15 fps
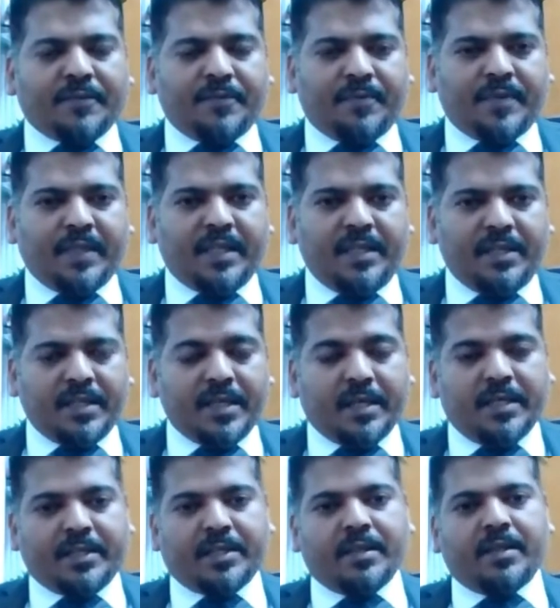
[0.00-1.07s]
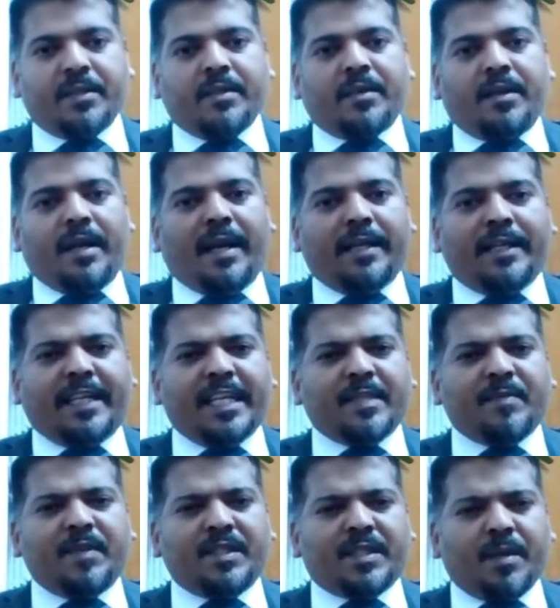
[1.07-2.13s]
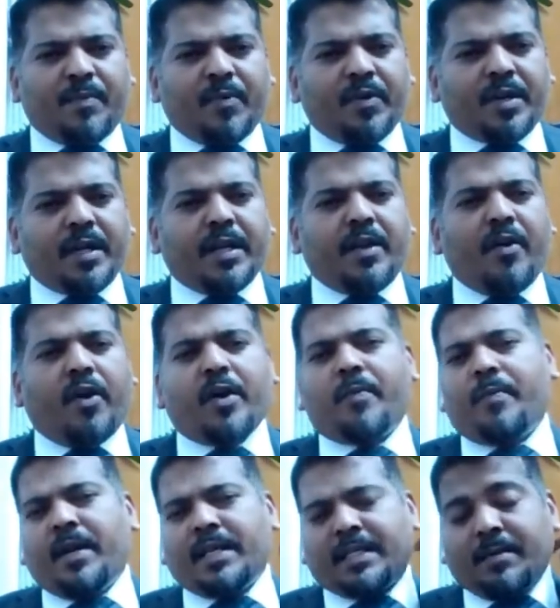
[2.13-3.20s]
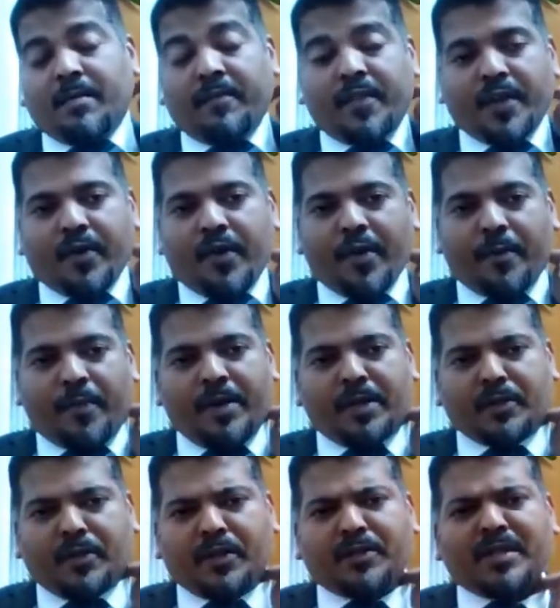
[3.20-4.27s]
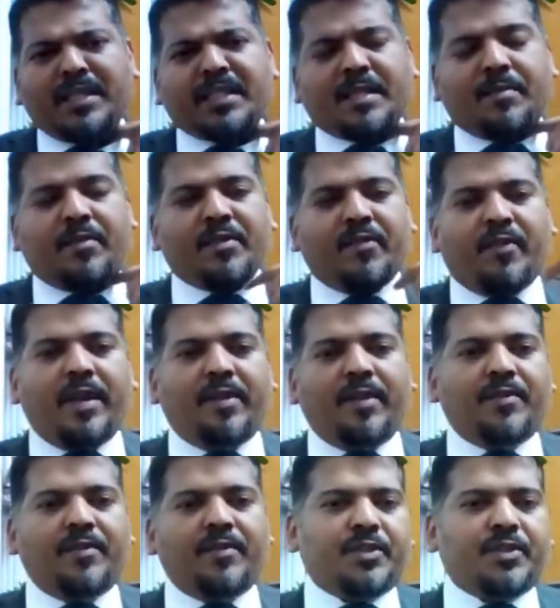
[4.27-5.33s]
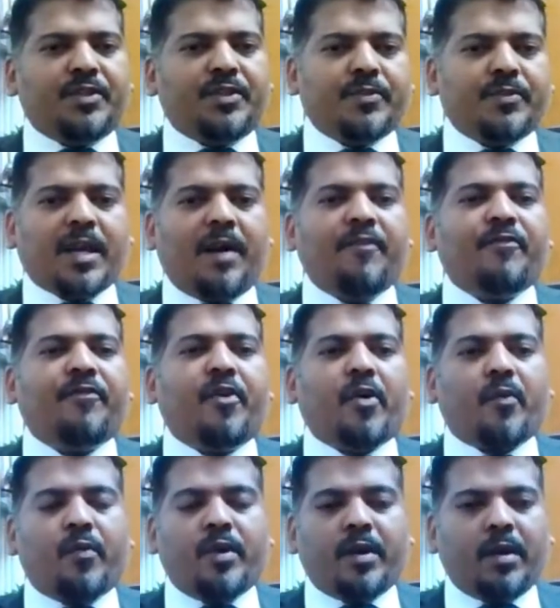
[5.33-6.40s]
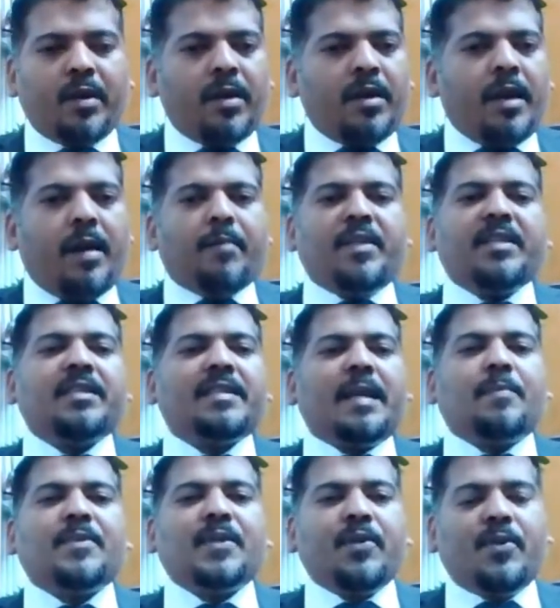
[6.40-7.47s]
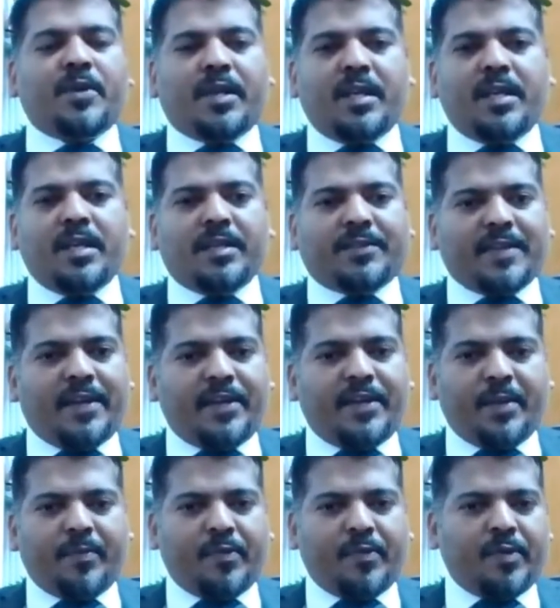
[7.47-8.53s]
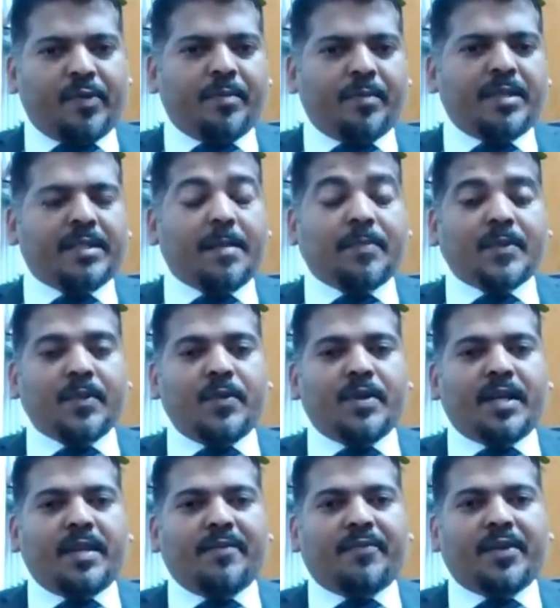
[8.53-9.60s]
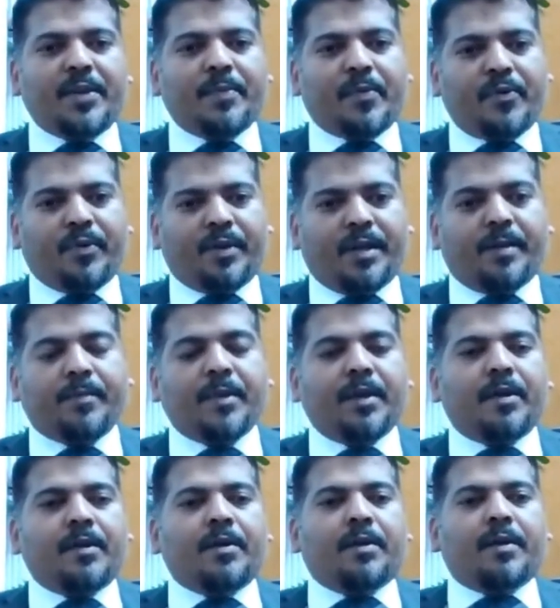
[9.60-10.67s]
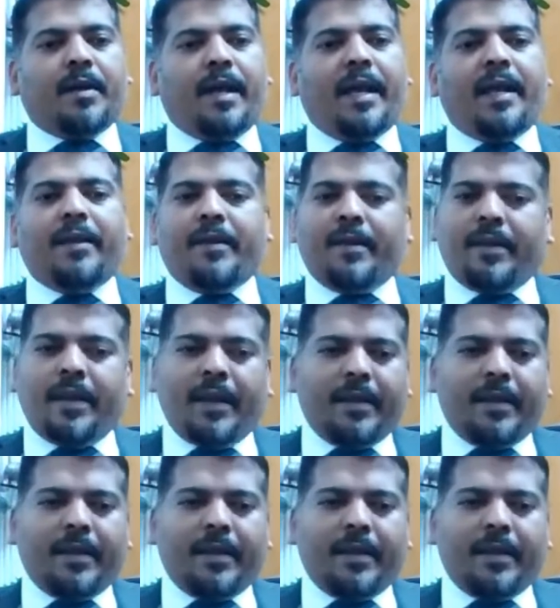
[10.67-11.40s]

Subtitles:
15 years, and it has been supported a lot by some of the corporates also and some of the well wishers who come forward. This is absolutely a charity program. This is absolutely free program, and